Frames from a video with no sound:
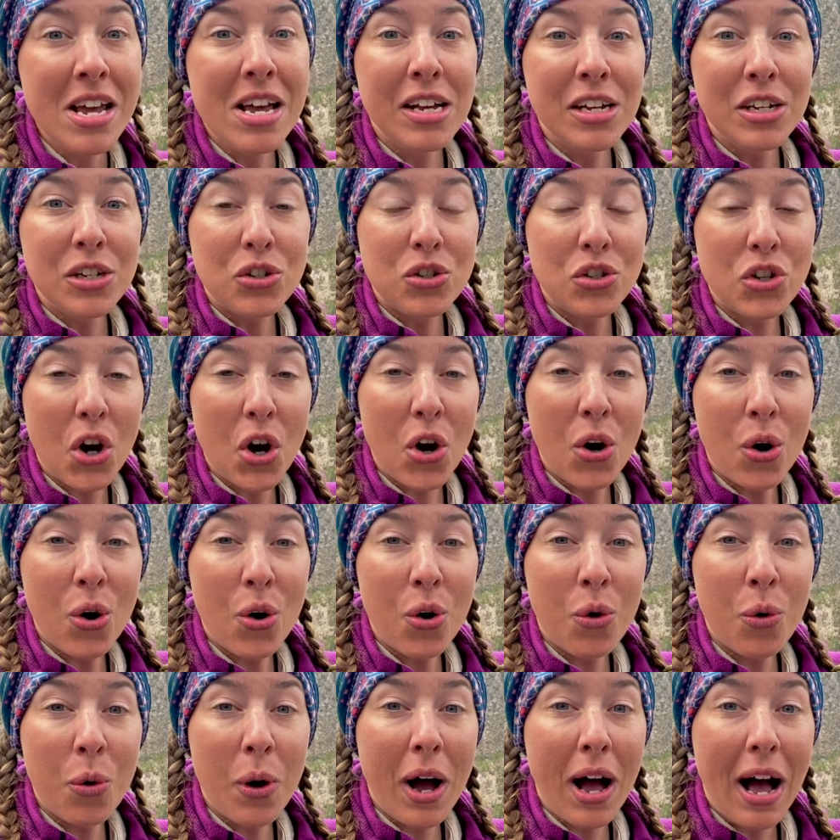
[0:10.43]

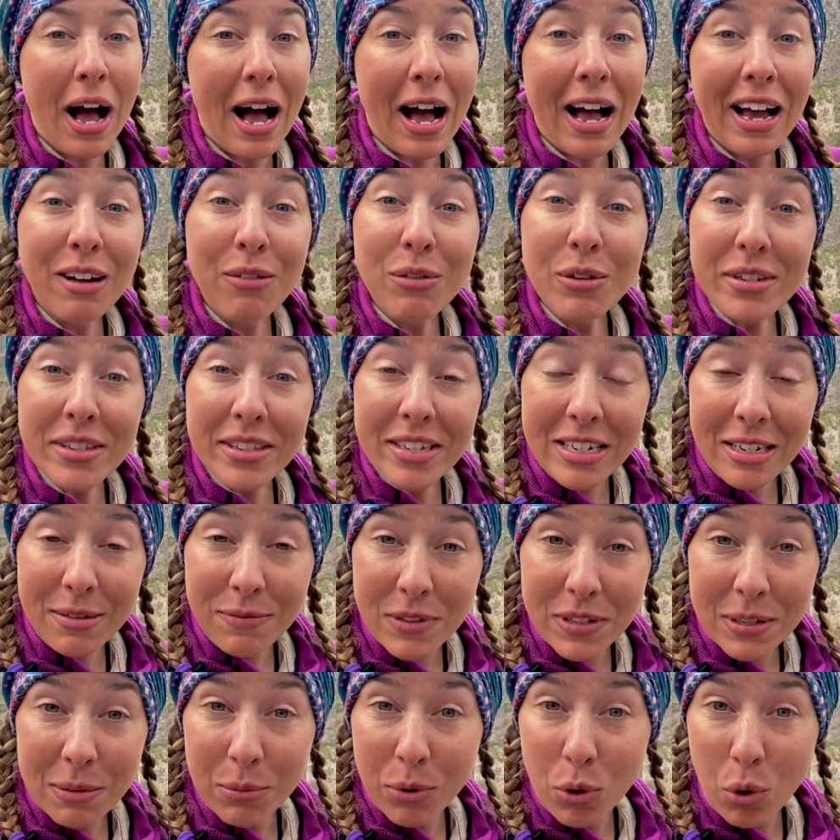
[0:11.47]
So I received
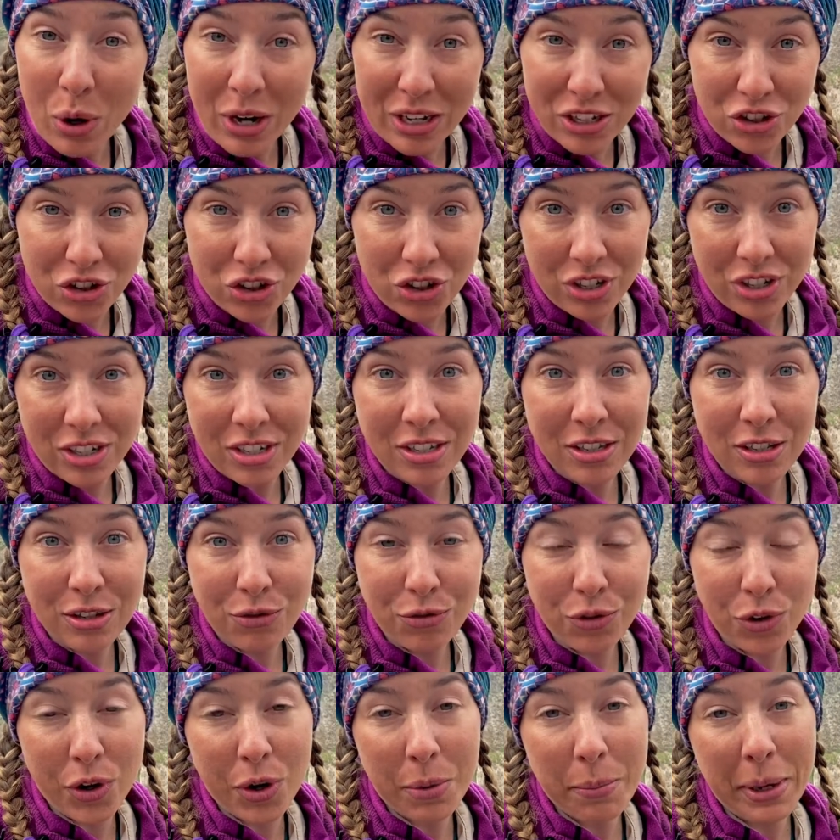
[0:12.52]
some questions
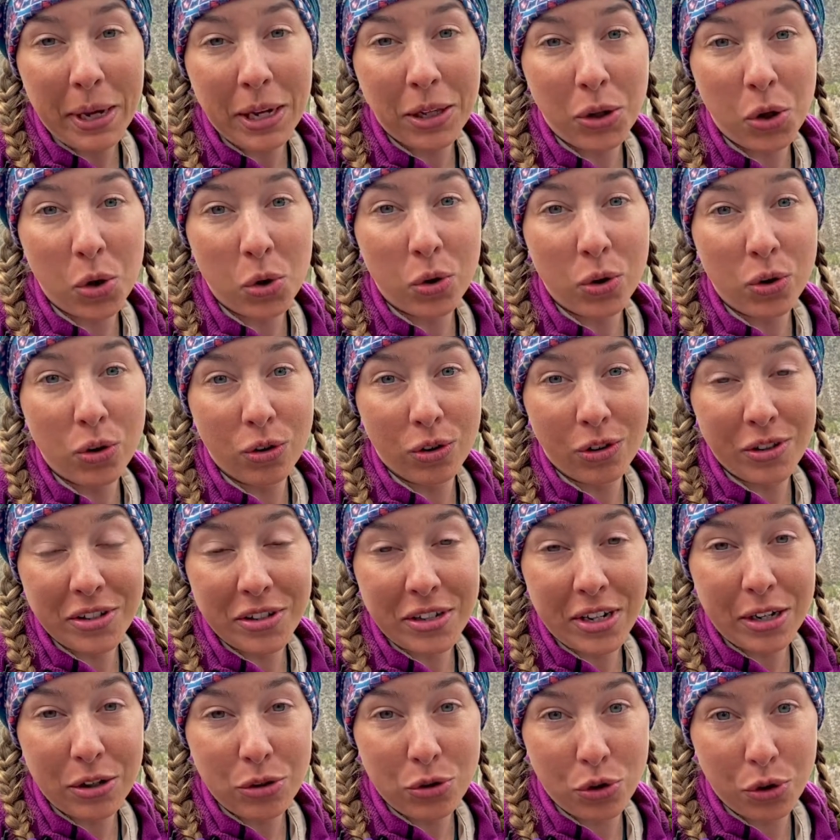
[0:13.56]
from a local Girl
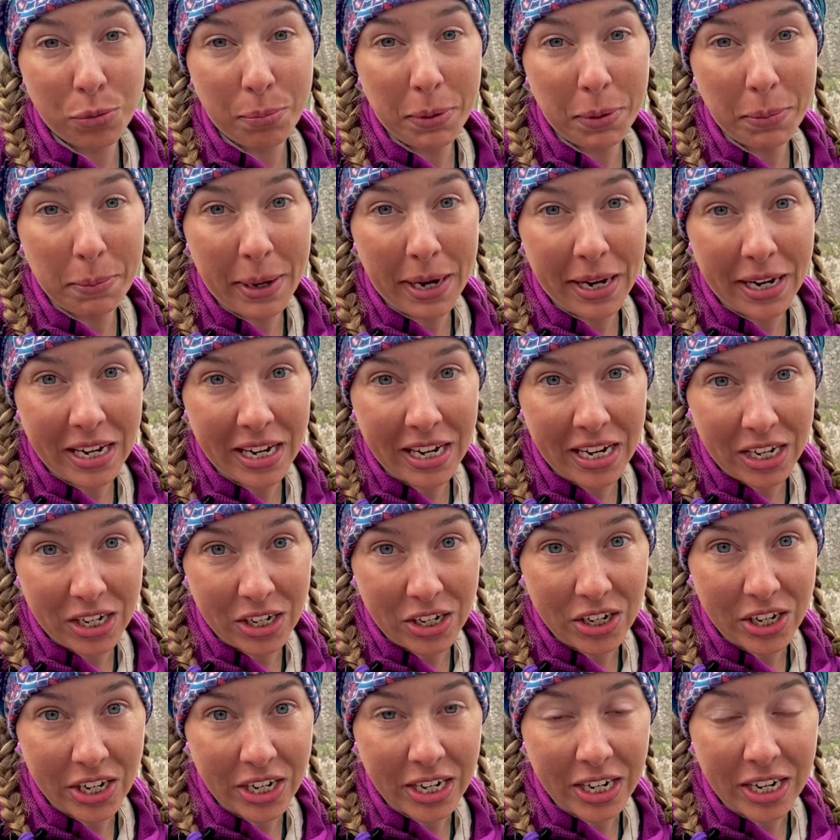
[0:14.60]
Scout troop in my
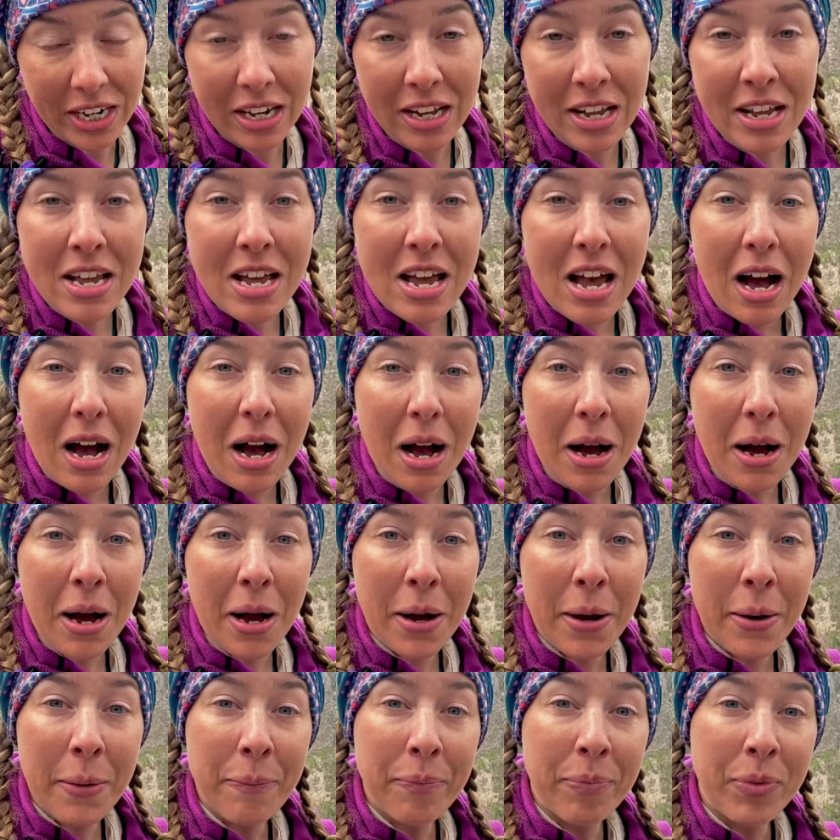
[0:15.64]
area
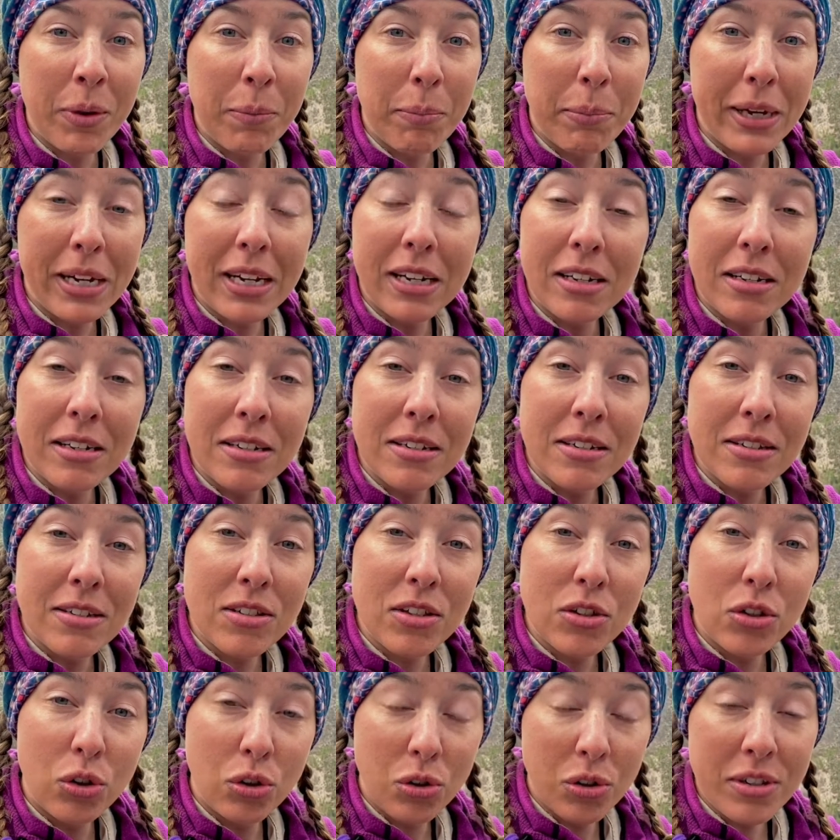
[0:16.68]
because
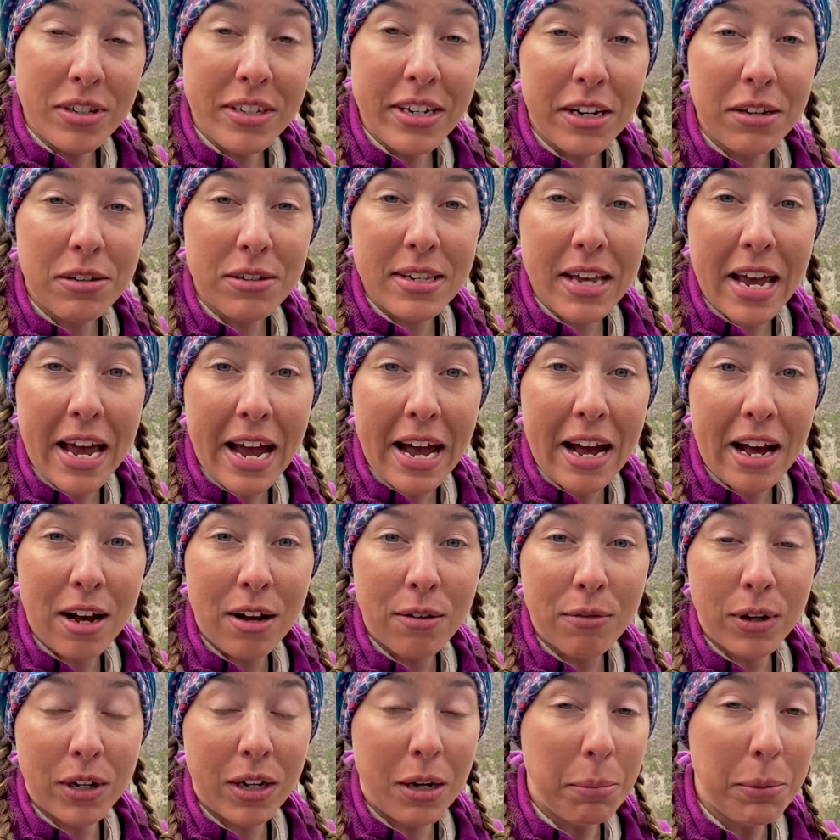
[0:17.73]
the Girl Scouts have
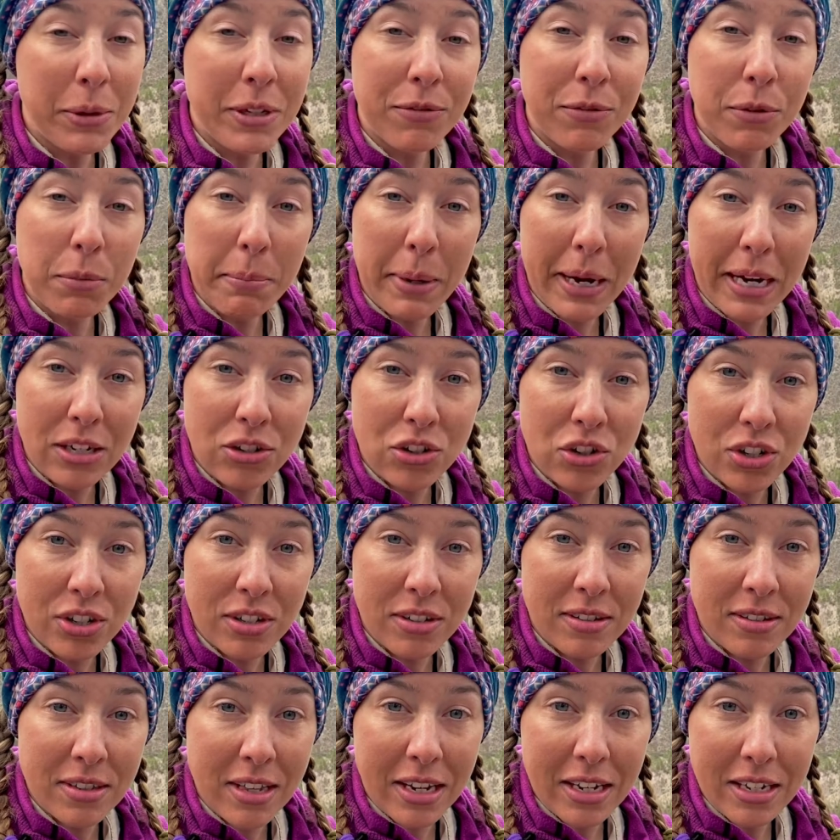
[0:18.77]
a couple different
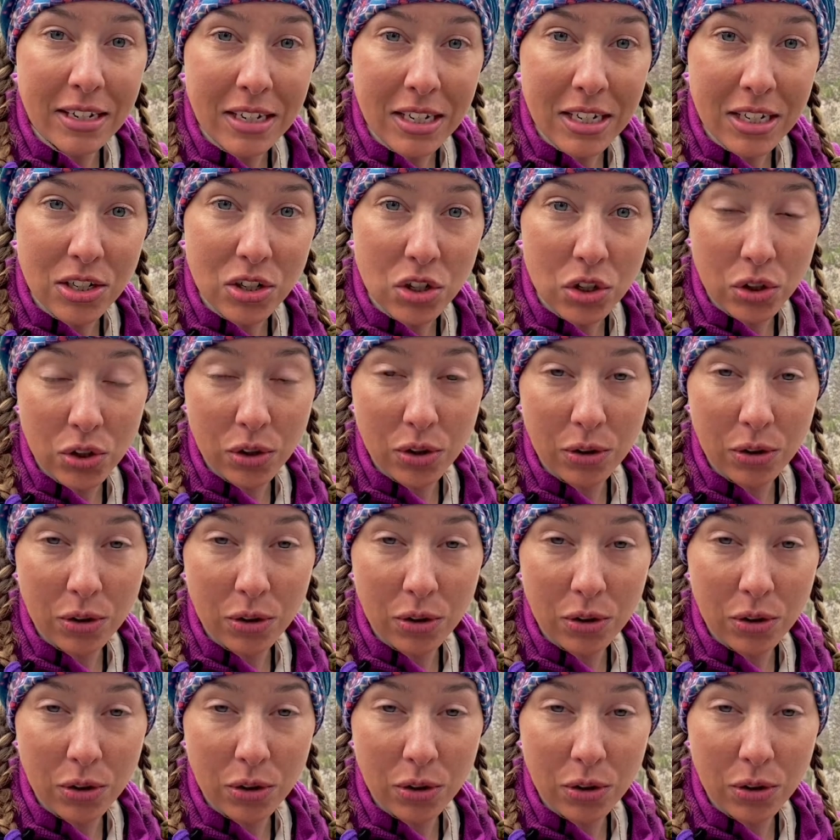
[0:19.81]
badges they need to